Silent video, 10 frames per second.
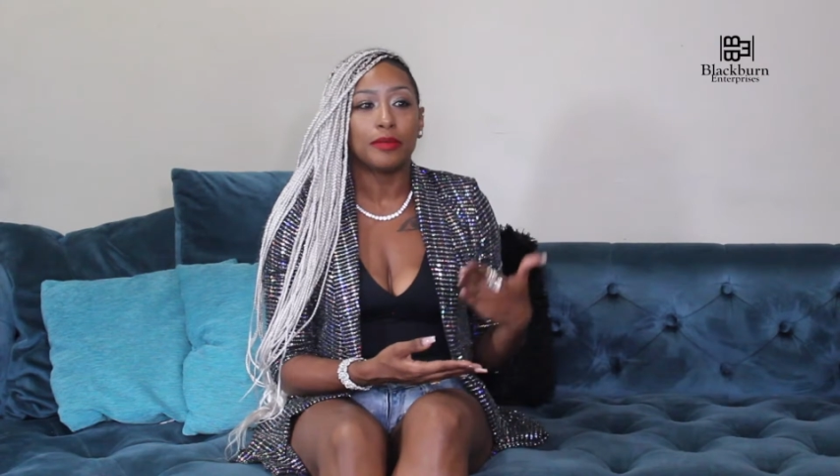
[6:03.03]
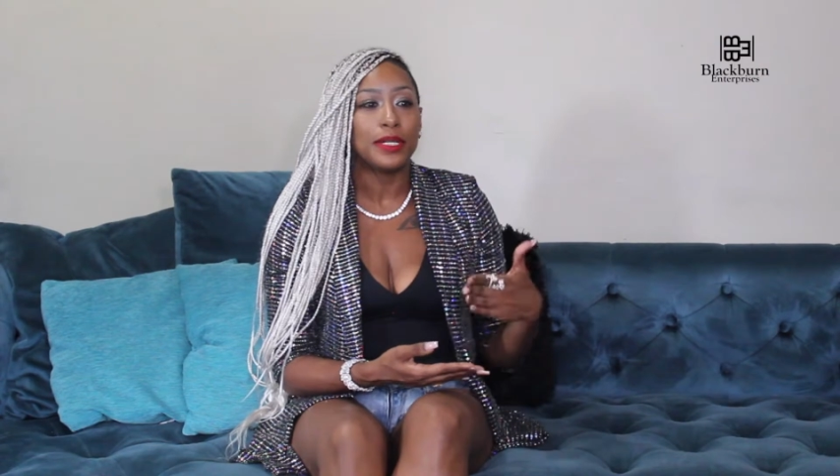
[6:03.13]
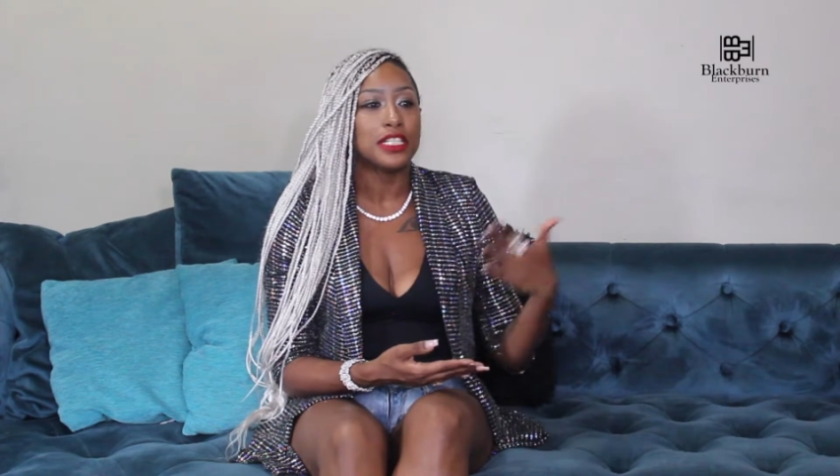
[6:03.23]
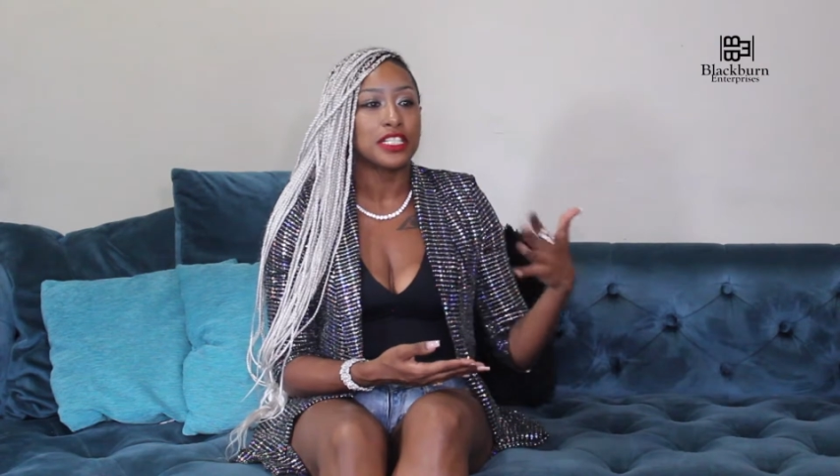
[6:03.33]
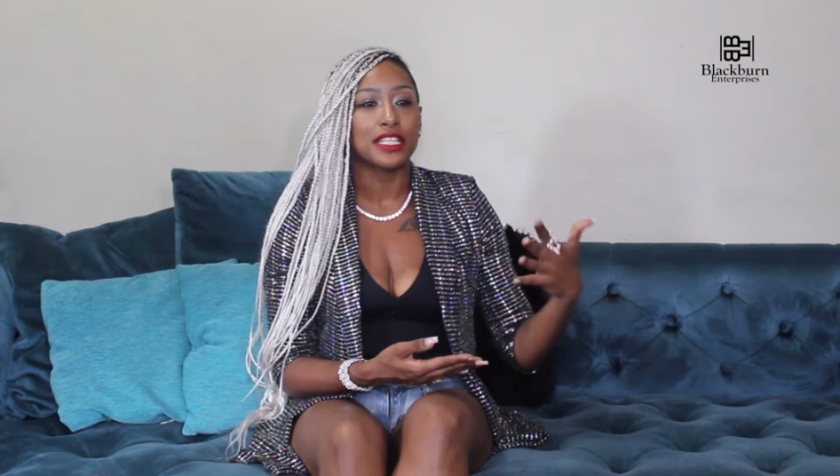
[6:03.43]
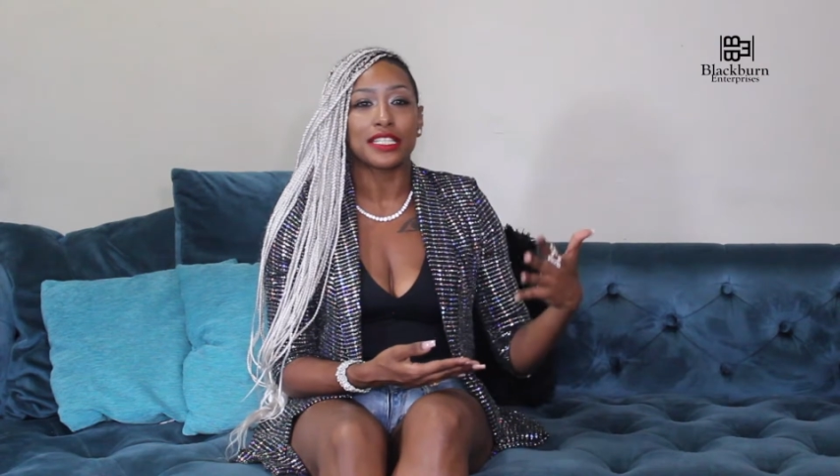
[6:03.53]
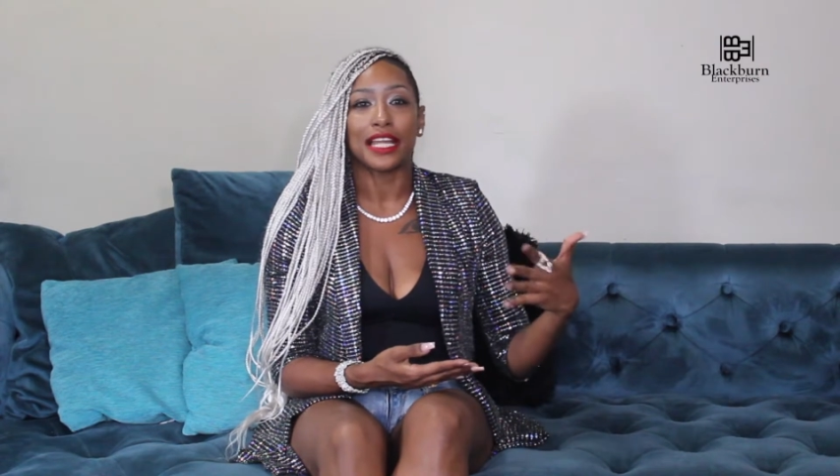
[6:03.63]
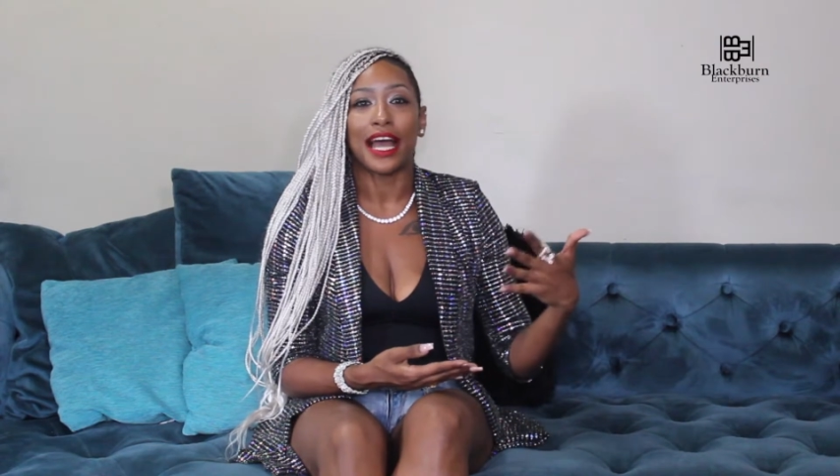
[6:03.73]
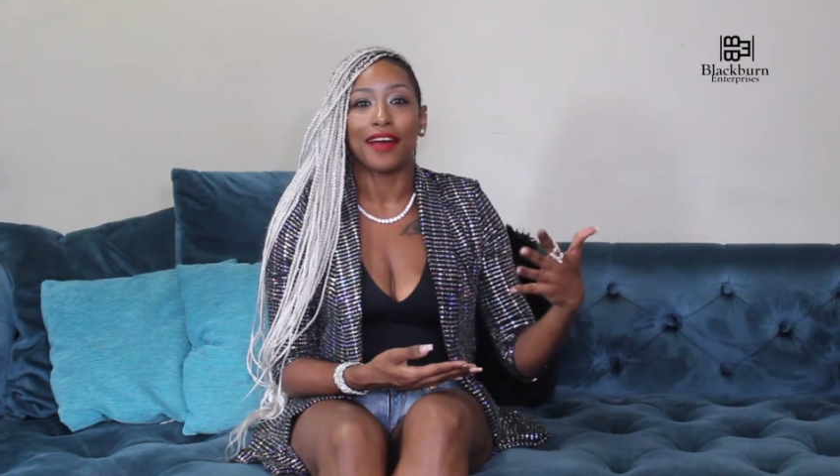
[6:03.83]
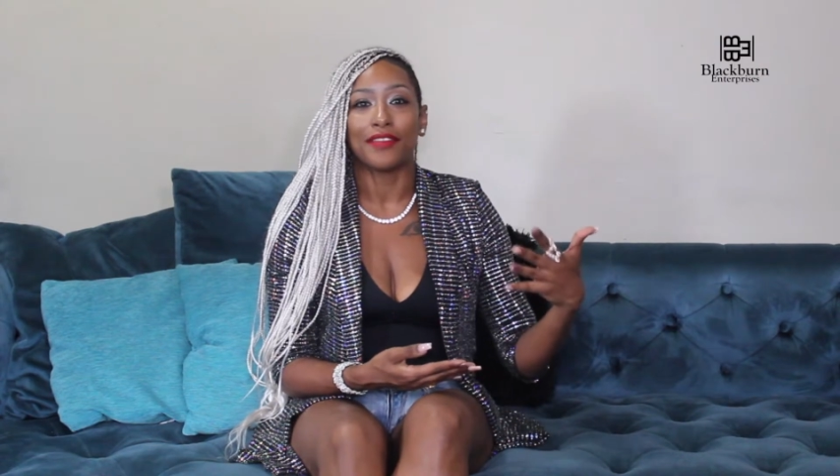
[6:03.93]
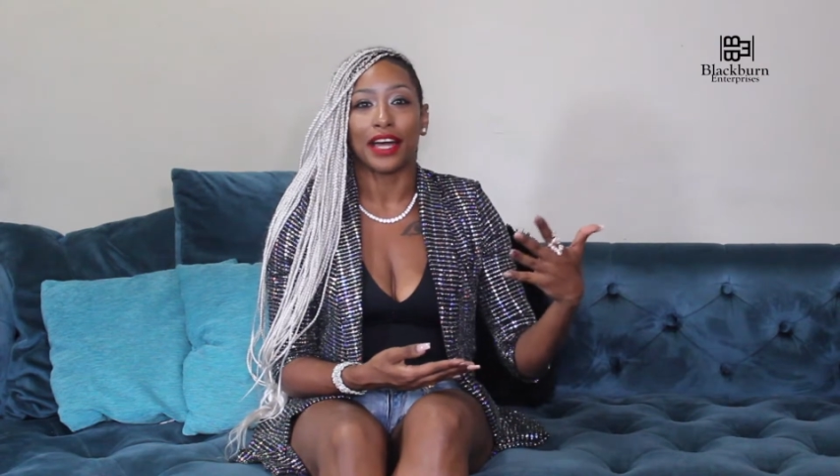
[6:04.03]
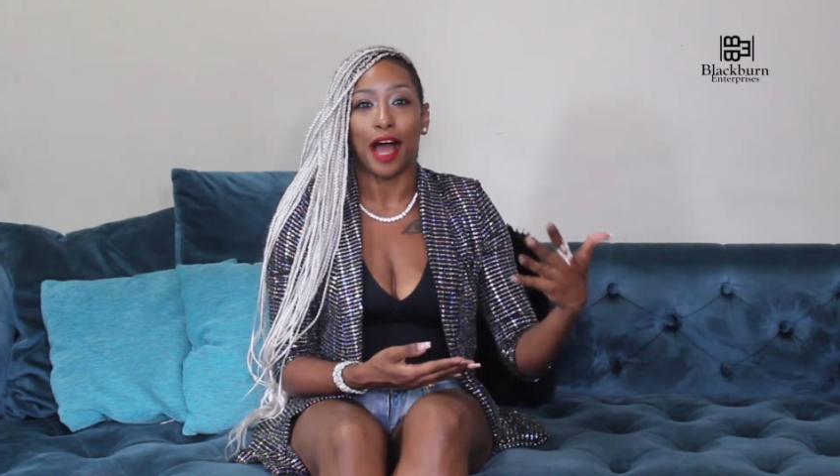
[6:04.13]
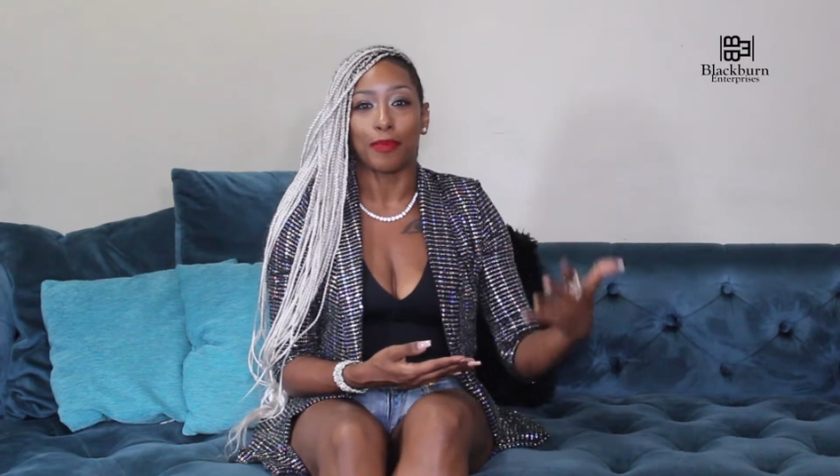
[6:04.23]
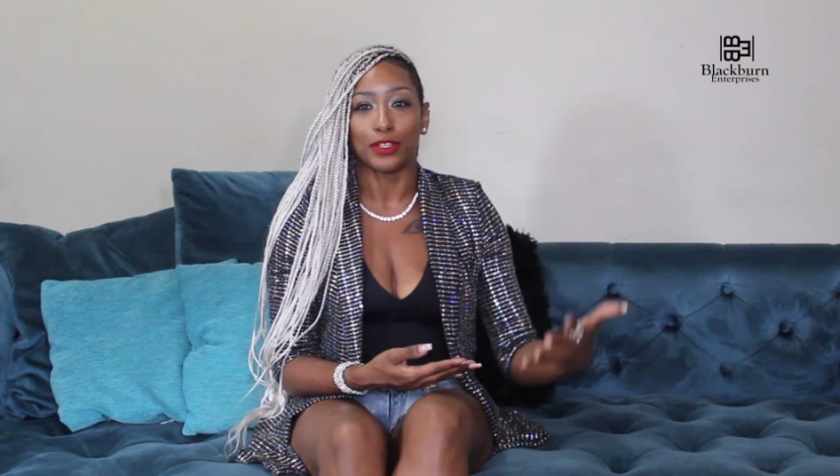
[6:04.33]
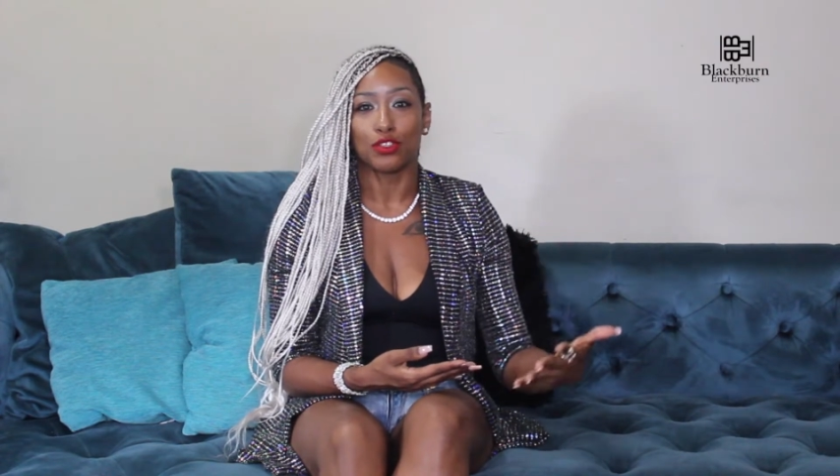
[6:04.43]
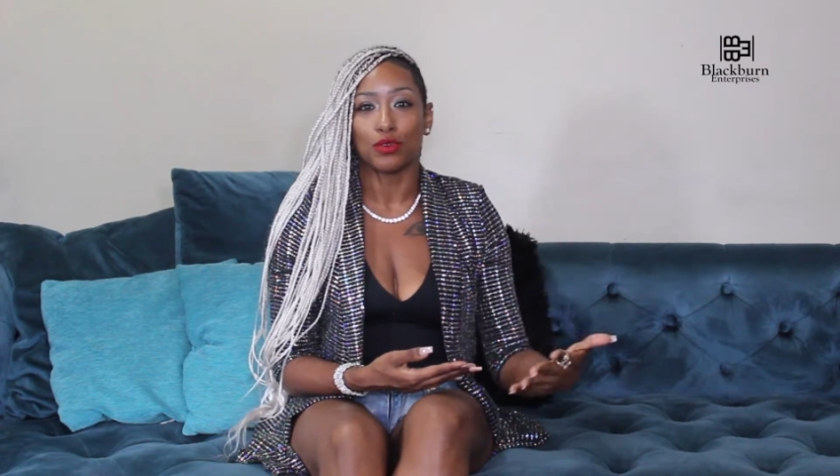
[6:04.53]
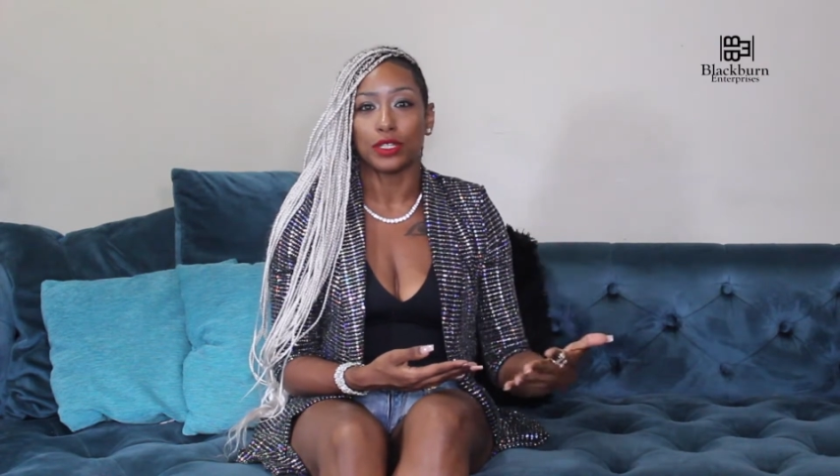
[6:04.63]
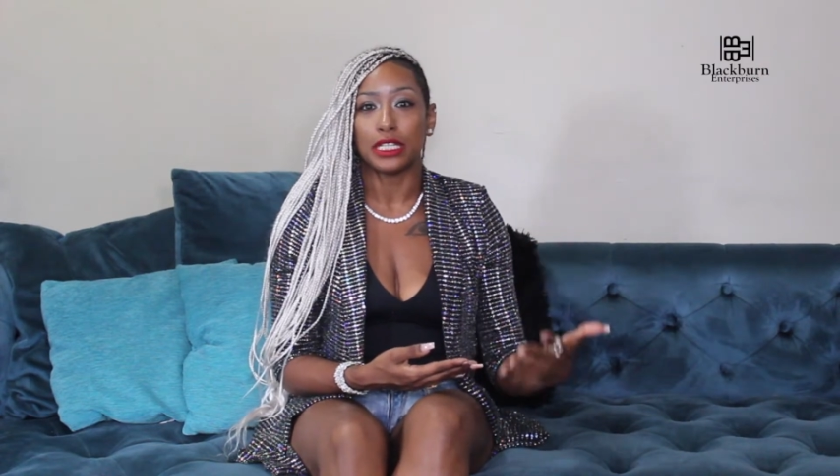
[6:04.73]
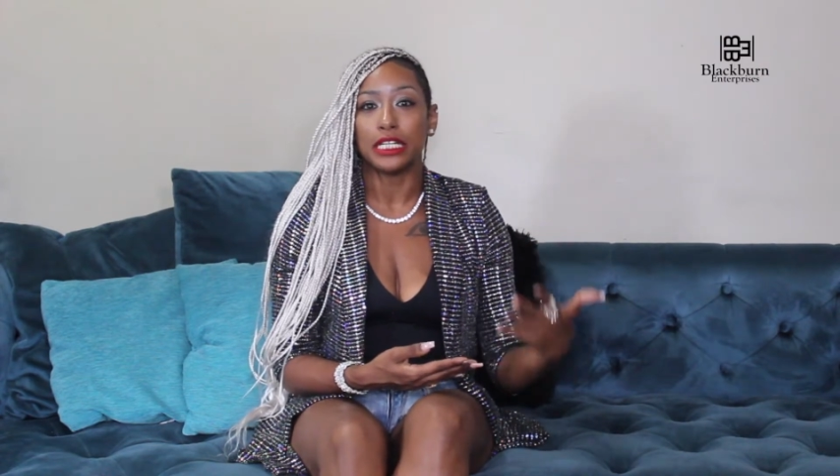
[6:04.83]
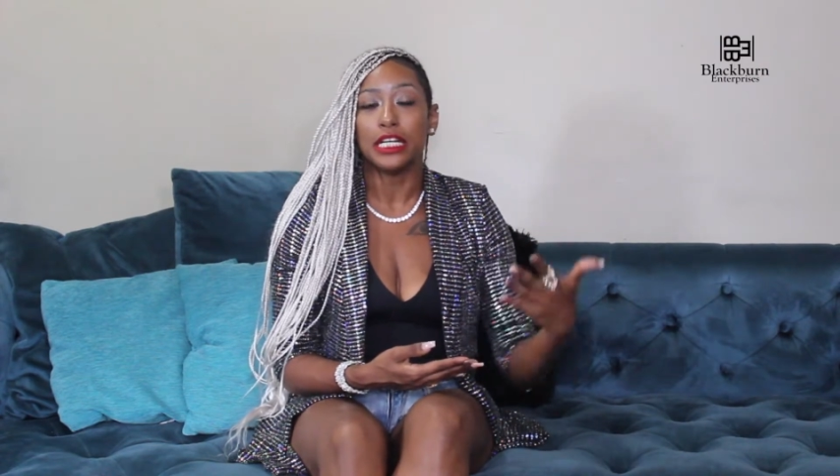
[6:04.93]
B just doesn't have the
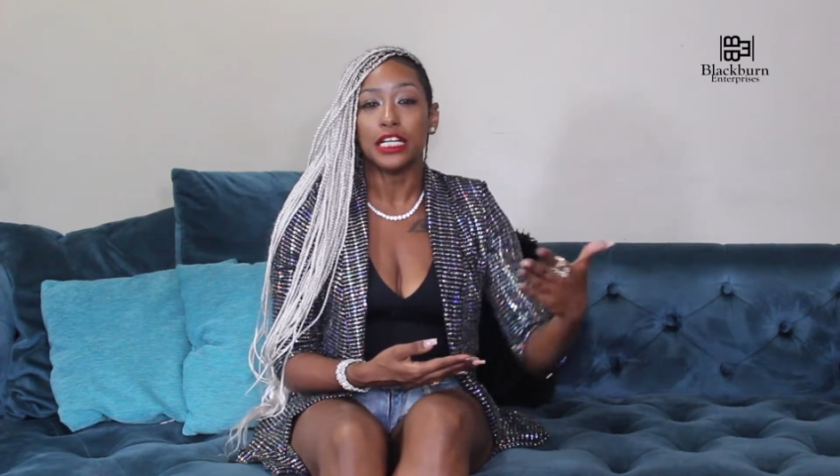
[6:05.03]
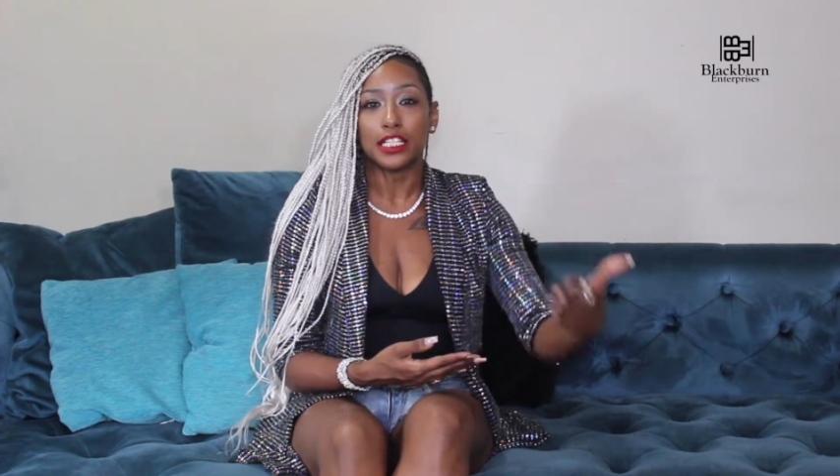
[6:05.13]
opportunity